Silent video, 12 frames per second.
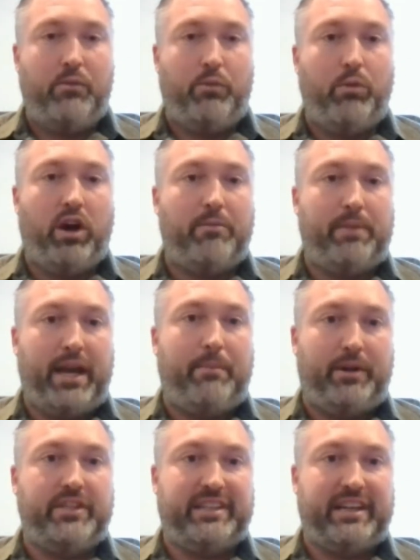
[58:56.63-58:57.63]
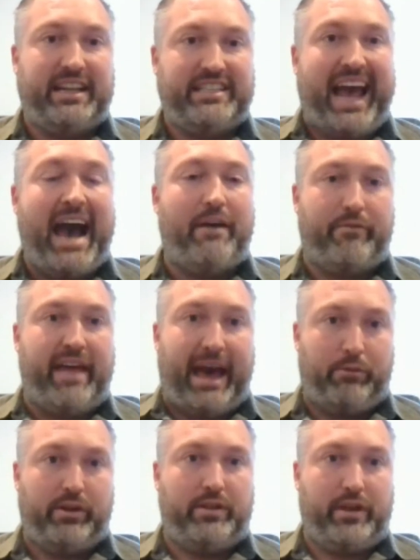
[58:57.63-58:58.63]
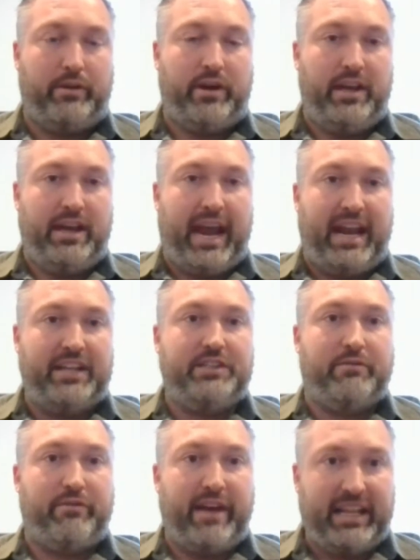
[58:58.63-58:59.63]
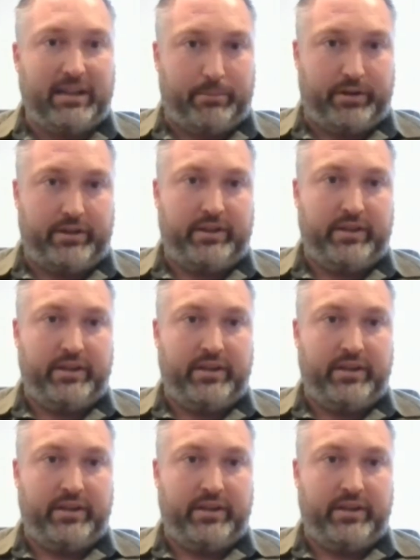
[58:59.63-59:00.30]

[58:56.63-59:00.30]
We want to be able to have that with you, and it's available.